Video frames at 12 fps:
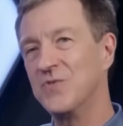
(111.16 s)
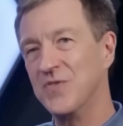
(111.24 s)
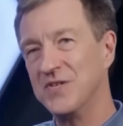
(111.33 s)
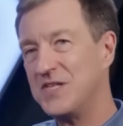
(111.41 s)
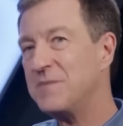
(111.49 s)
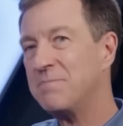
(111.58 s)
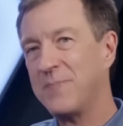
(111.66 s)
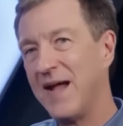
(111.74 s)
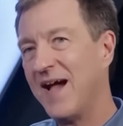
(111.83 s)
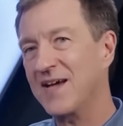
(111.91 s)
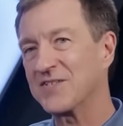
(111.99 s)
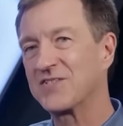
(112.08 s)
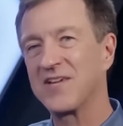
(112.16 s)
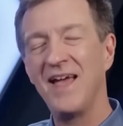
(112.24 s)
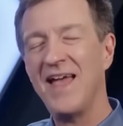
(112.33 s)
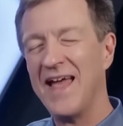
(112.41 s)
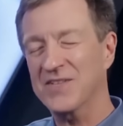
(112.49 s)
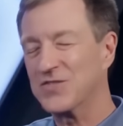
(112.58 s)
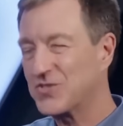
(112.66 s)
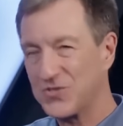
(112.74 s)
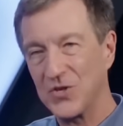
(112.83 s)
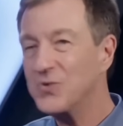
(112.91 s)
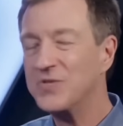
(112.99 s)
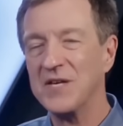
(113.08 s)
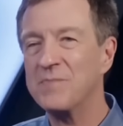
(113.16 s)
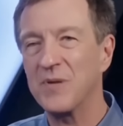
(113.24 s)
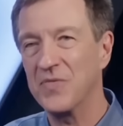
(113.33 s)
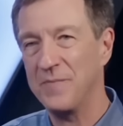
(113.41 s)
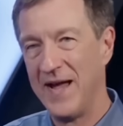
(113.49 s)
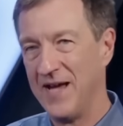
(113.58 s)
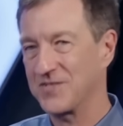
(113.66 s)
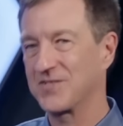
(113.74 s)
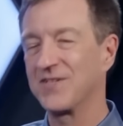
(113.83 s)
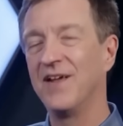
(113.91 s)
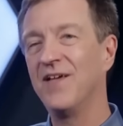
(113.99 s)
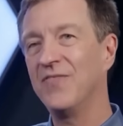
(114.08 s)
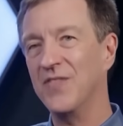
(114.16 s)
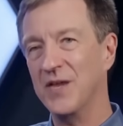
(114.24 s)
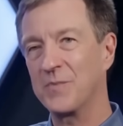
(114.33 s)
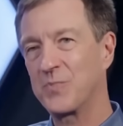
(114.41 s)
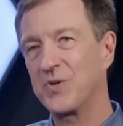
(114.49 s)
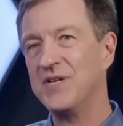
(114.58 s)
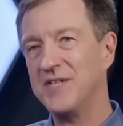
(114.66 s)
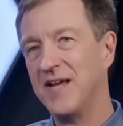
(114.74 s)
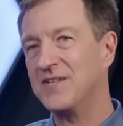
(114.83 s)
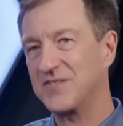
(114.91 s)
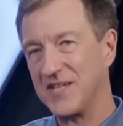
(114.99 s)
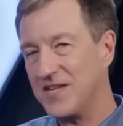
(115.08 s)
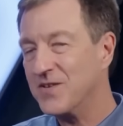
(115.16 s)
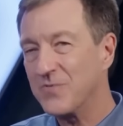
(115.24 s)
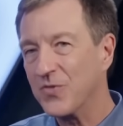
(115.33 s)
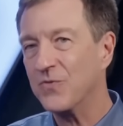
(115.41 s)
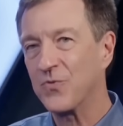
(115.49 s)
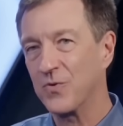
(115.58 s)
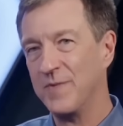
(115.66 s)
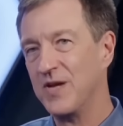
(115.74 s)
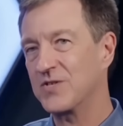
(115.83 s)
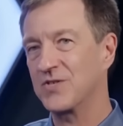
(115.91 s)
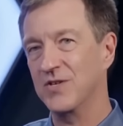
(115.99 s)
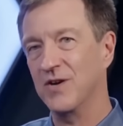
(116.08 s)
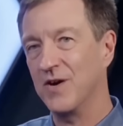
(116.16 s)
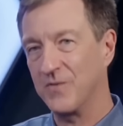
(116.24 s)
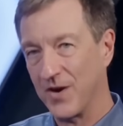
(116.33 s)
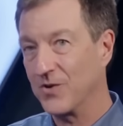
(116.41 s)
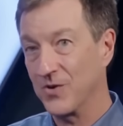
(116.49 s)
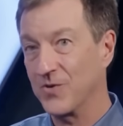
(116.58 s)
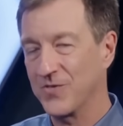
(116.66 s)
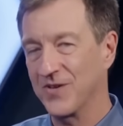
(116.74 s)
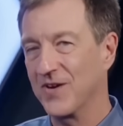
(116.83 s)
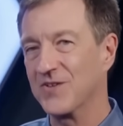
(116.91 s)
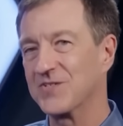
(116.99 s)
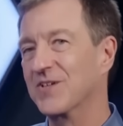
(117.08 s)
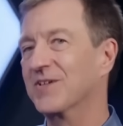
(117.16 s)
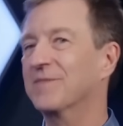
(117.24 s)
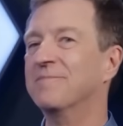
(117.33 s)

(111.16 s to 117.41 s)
the deep past, and so deep in the past that it predates even the formation of our Earth and our Sun